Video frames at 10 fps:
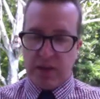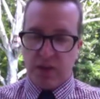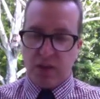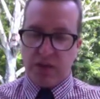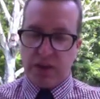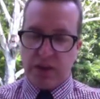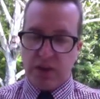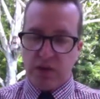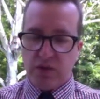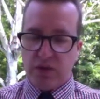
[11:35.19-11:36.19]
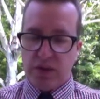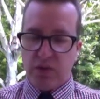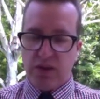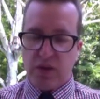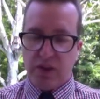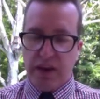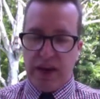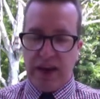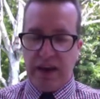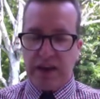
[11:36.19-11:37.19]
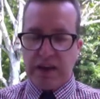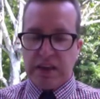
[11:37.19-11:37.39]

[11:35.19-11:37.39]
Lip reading: This one's cute. This one's okay.